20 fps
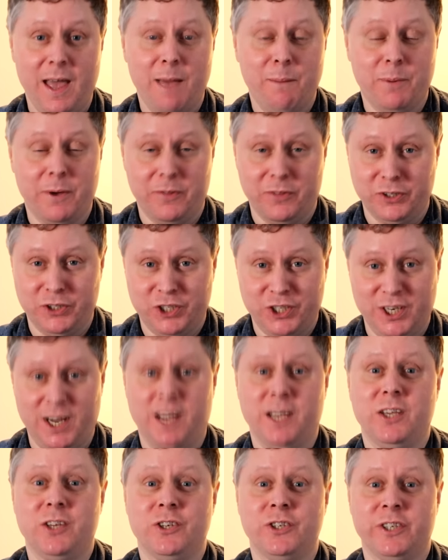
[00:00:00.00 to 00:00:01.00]
but the
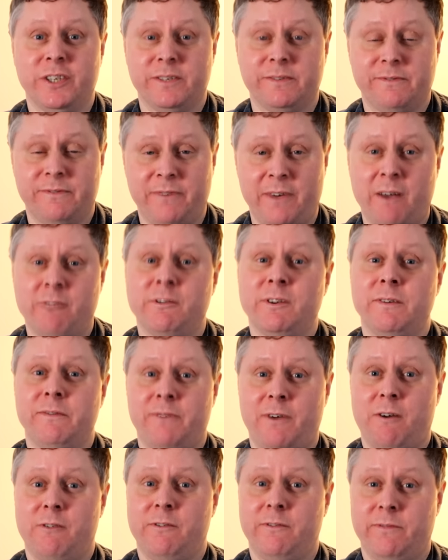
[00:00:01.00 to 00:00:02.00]
change is
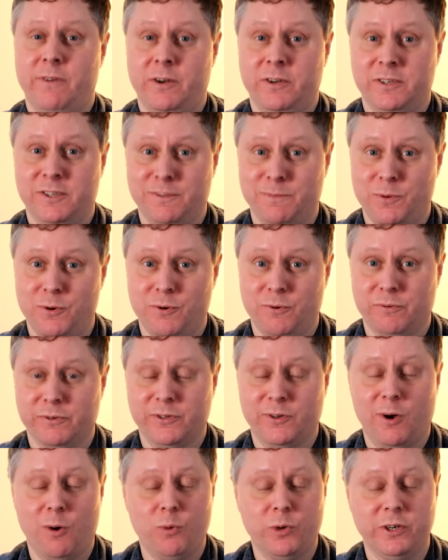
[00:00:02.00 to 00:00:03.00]
very small,
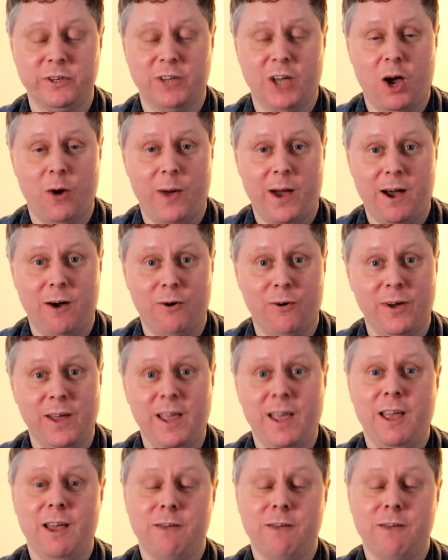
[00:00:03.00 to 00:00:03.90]
so I wouldn't go out